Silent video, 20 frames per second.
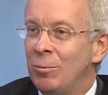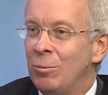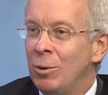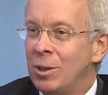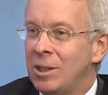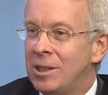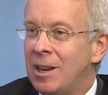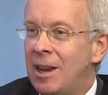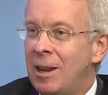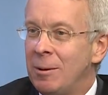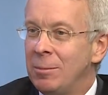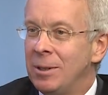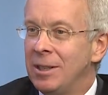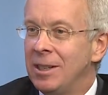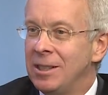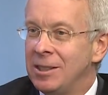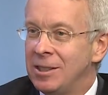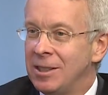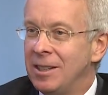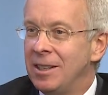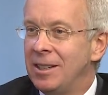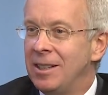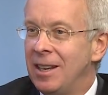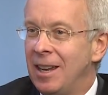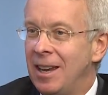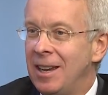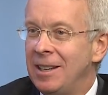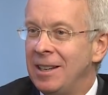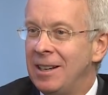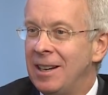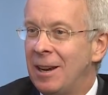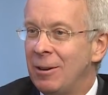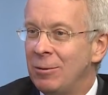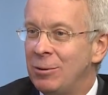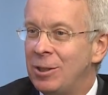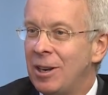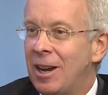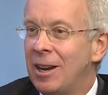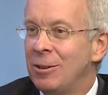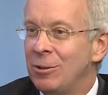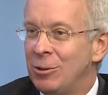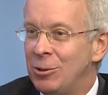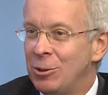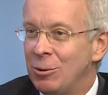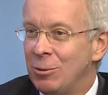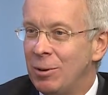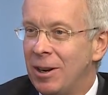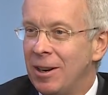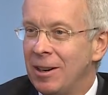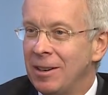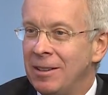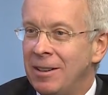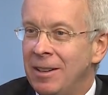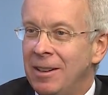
what time it is in the day and how tired you are.